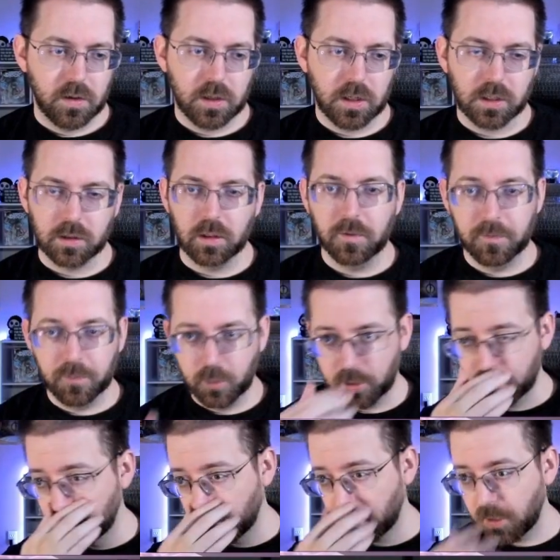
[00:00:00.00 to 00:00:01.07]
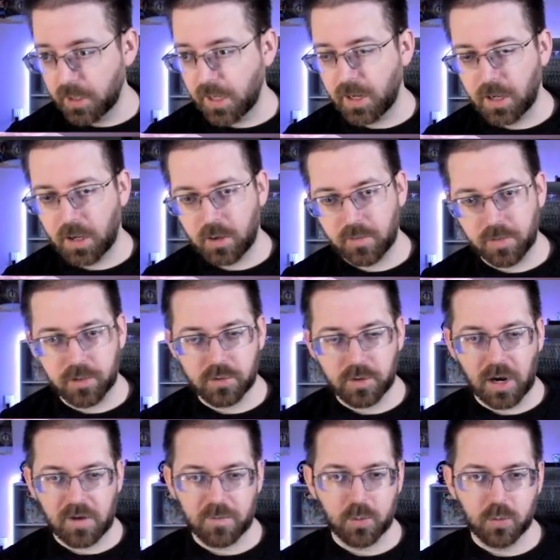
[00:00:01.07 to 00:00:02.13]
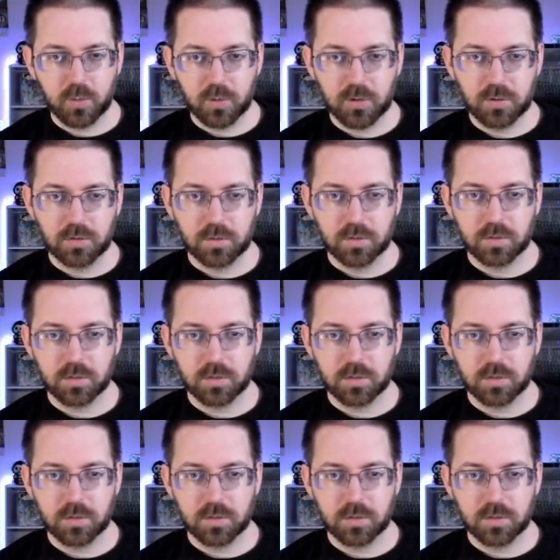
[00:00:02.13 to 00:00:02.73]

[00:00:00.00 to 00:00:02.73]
Get the laboratory out of the draft pool.